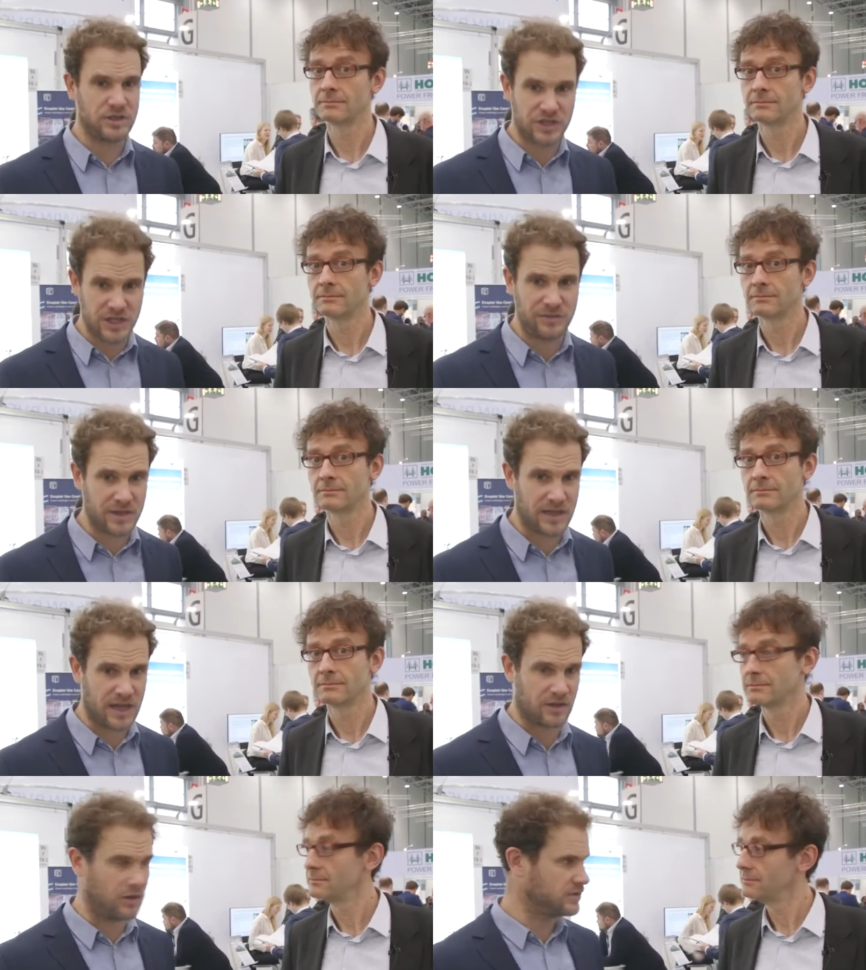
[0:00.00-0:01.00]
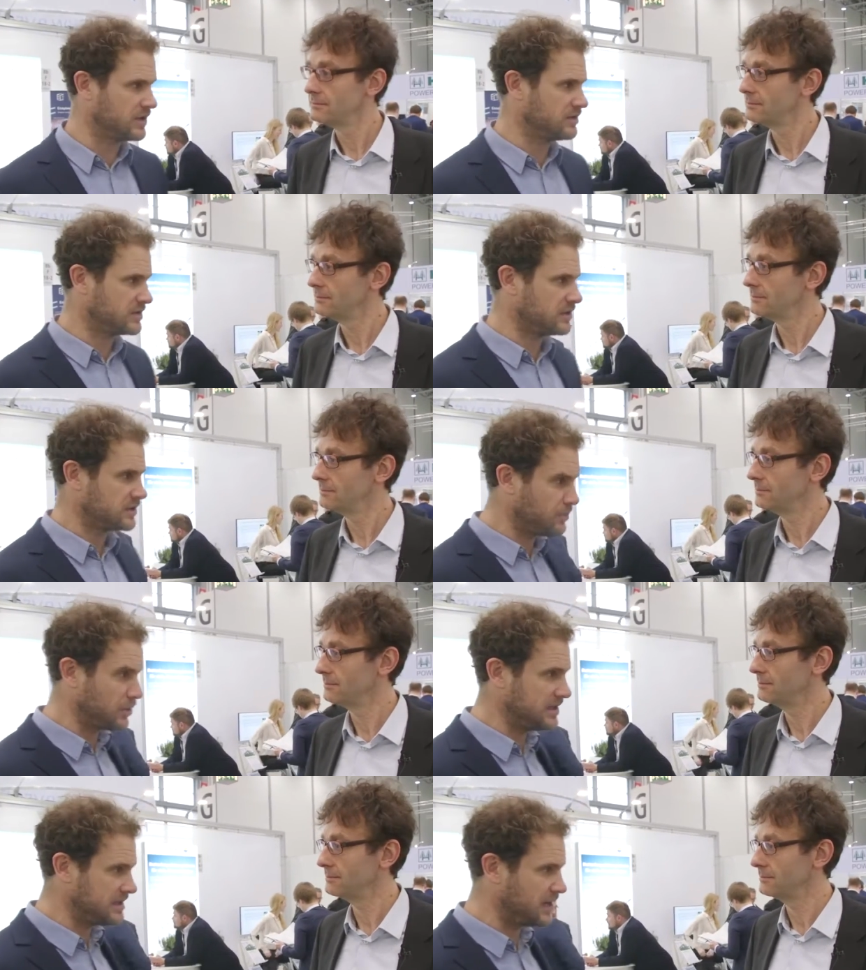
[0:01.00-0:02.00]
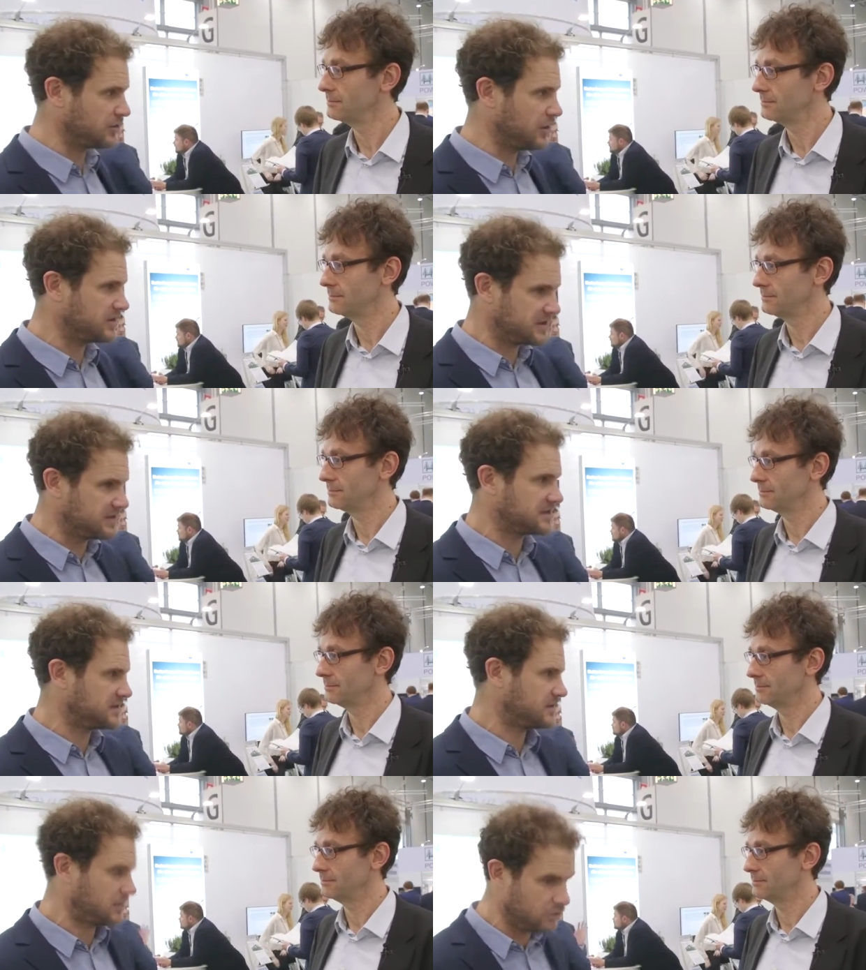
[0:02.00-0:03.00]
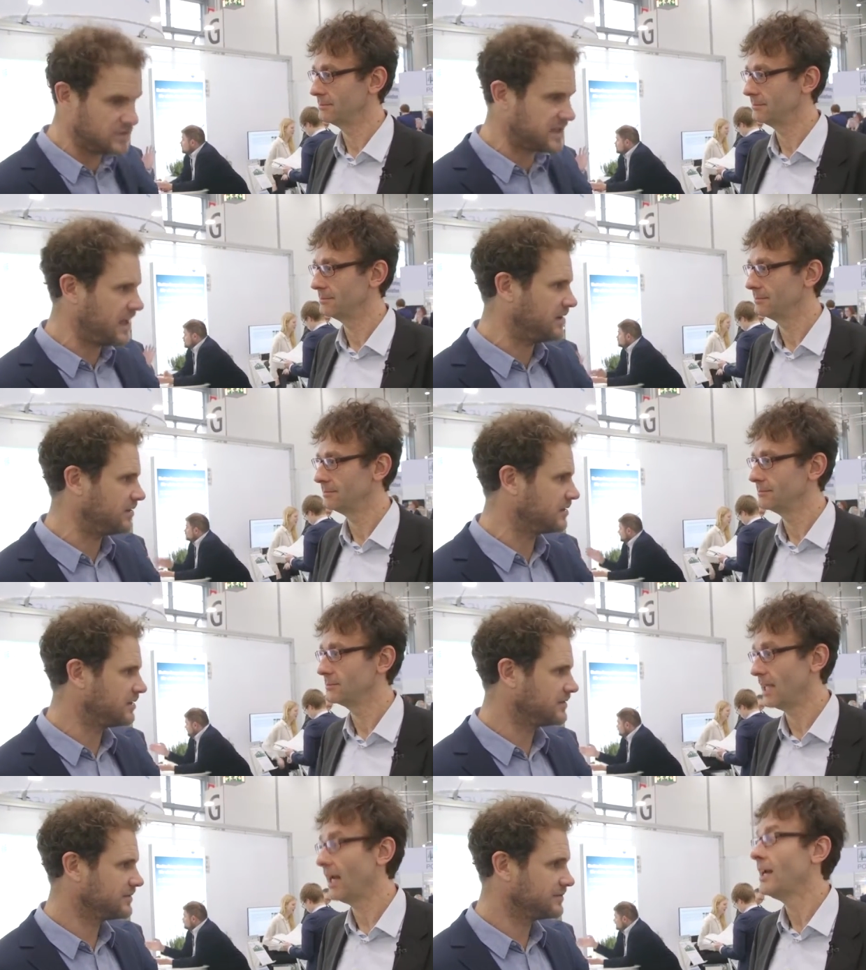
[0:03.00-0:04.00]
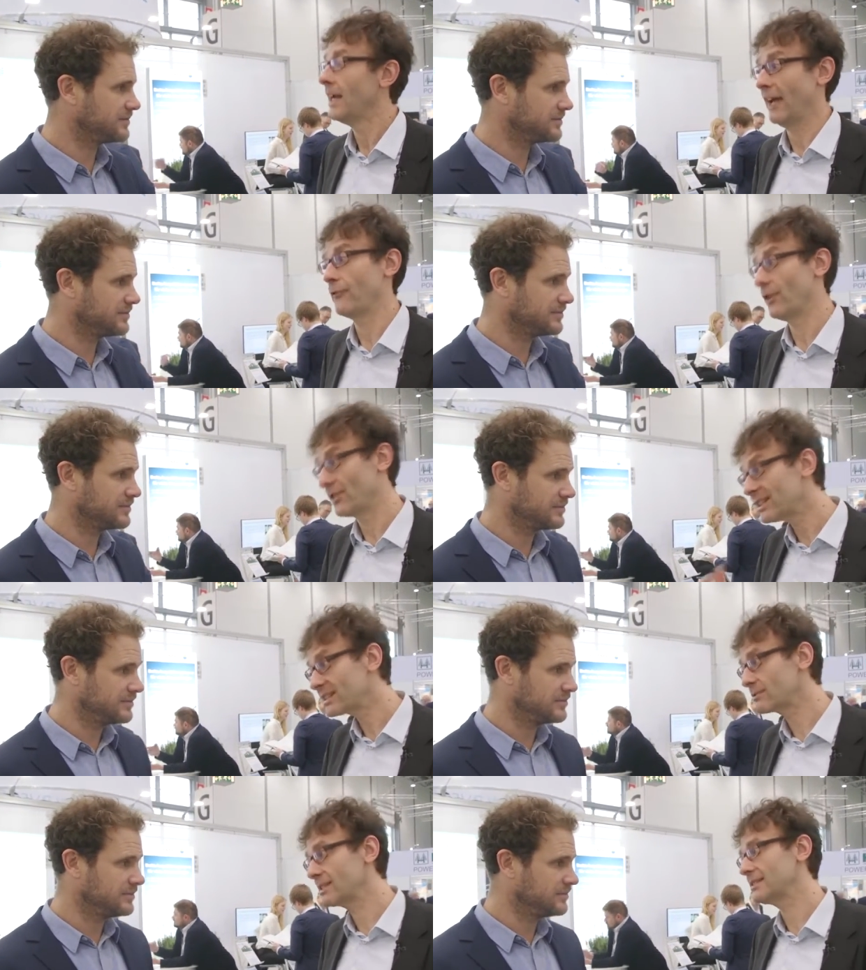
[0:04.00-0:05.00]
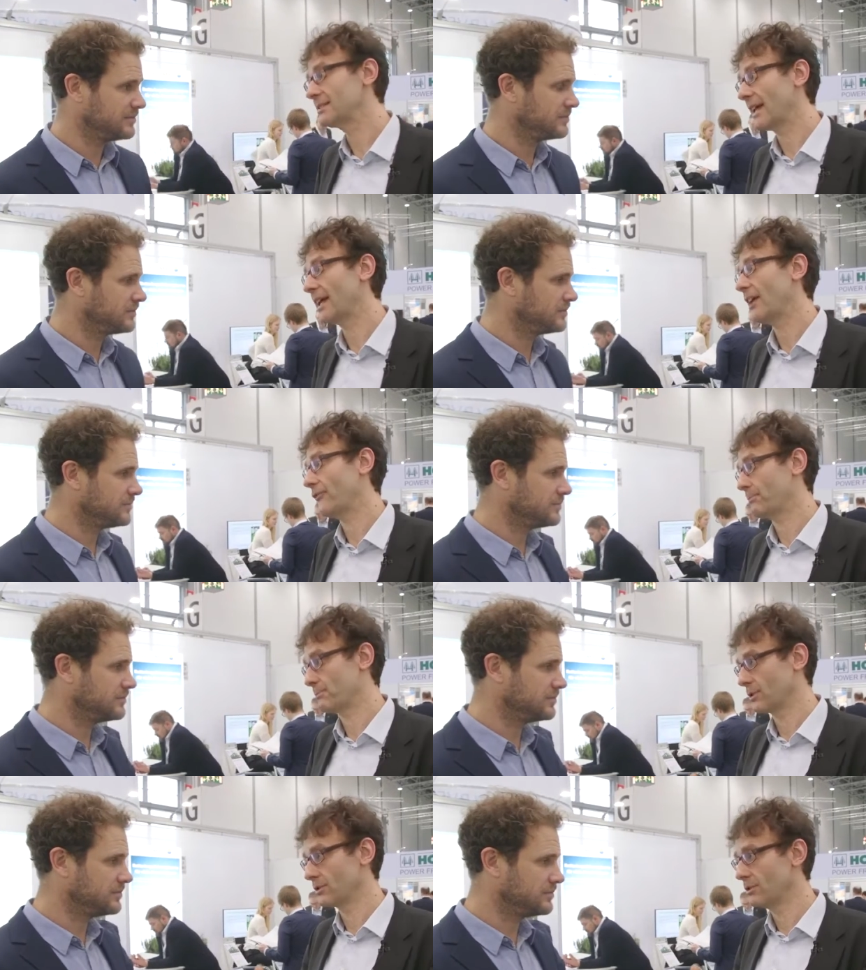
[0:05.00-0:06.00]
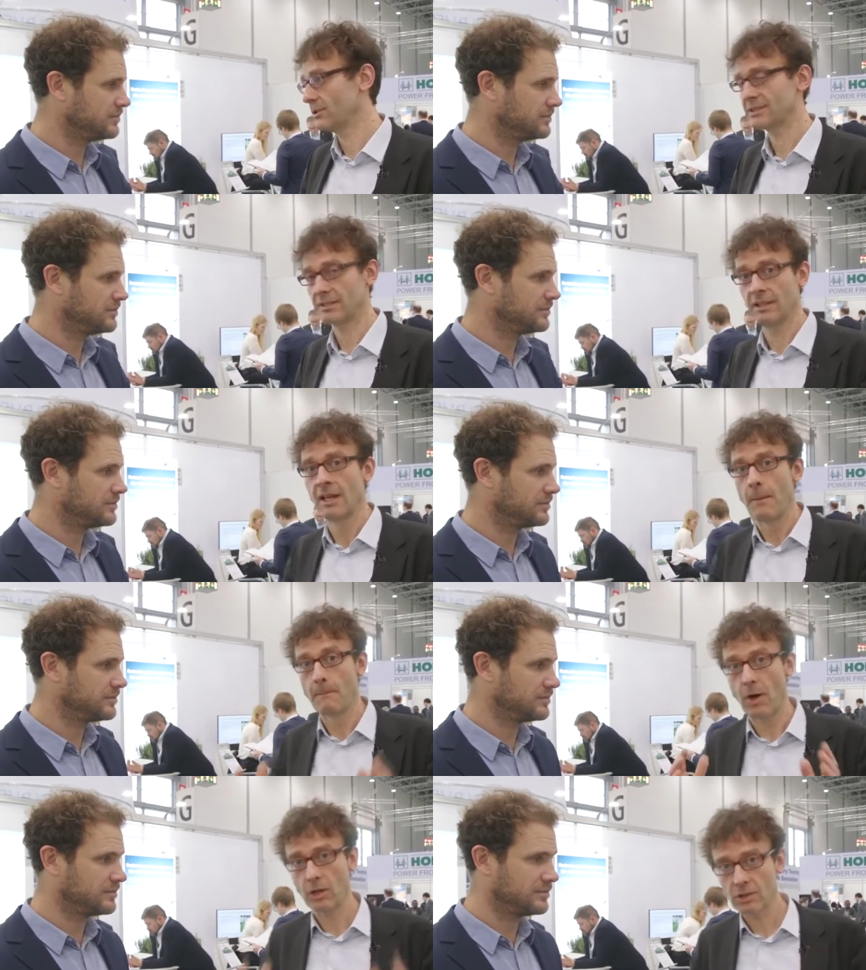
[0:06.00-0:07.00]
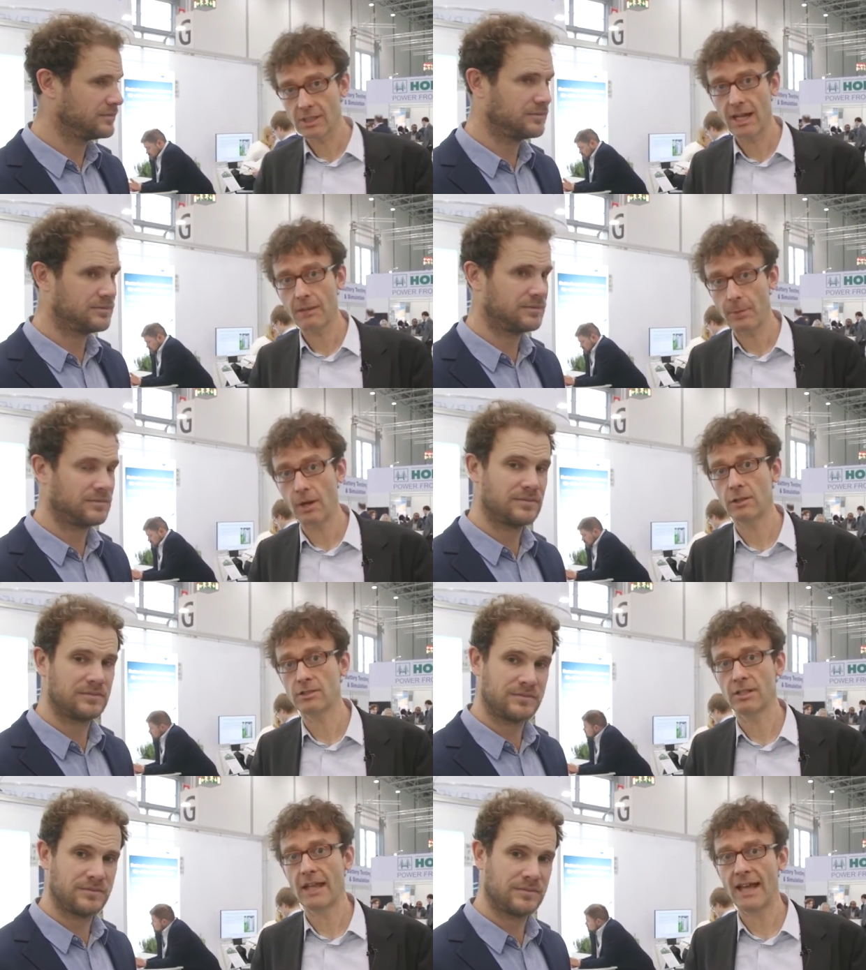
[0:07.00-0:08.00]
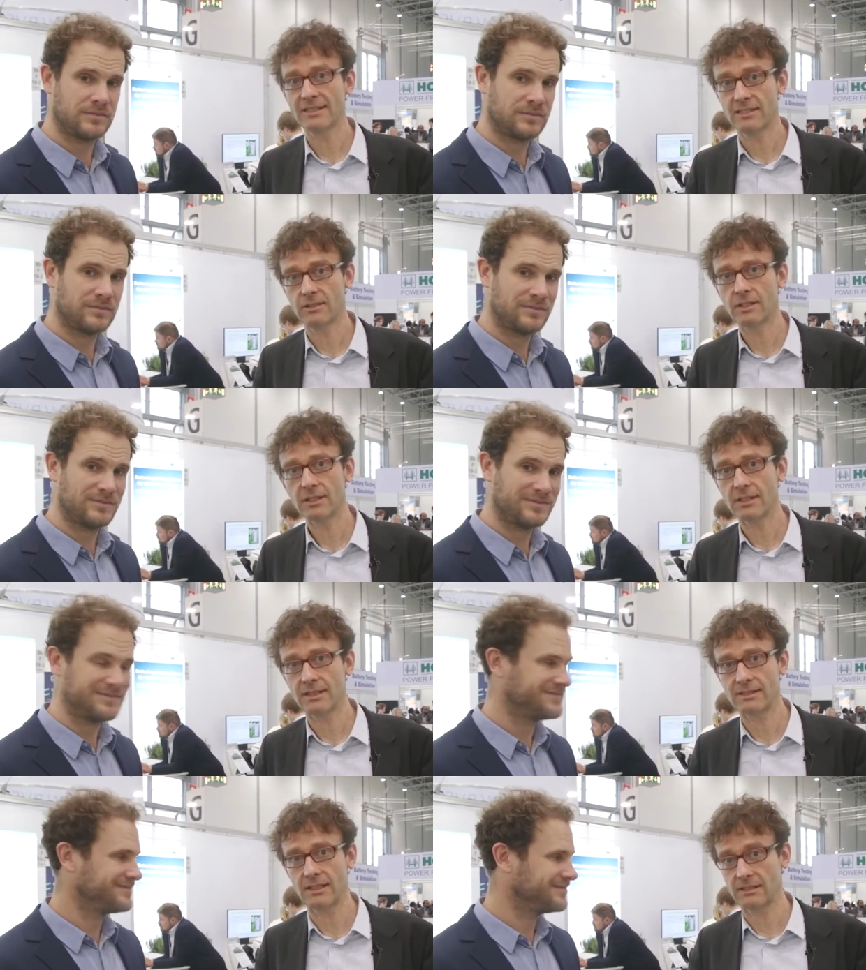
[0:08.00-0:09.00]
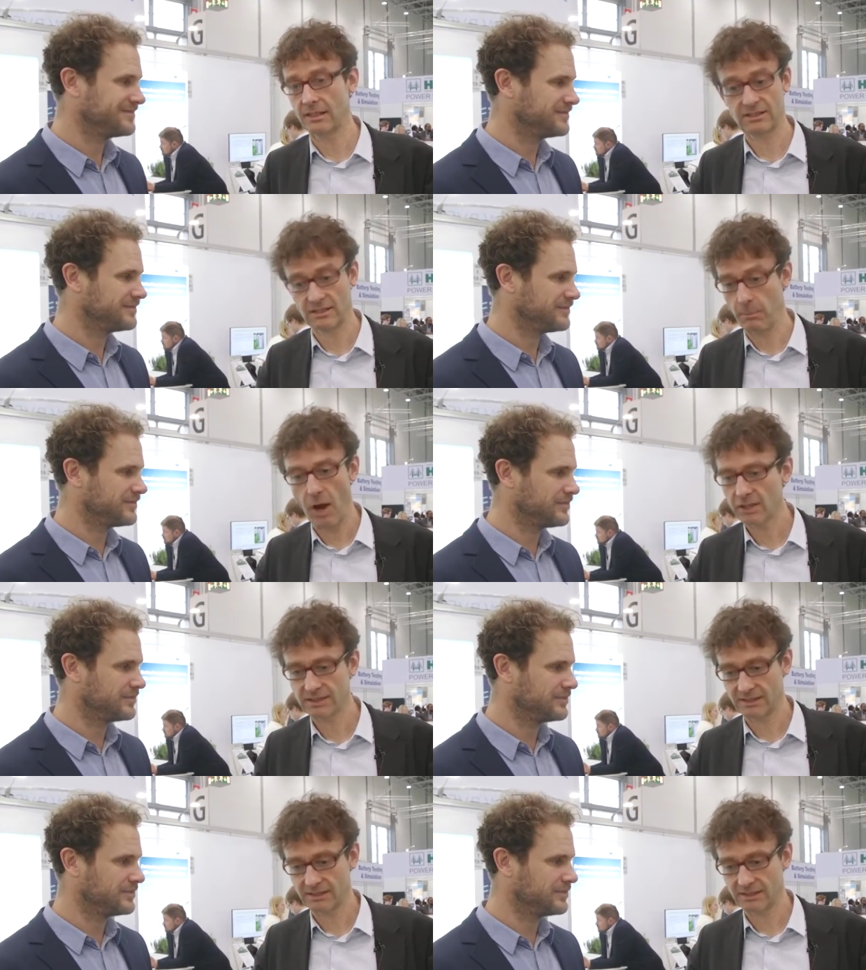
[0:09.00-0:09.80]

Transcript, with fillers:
Speaker 1: achieving that goal, to, to, to bring down costs, is through scale.
Speaker 2: Yeah, and for this reason, they have produced a modular power to gas unit. It's a, it's a box,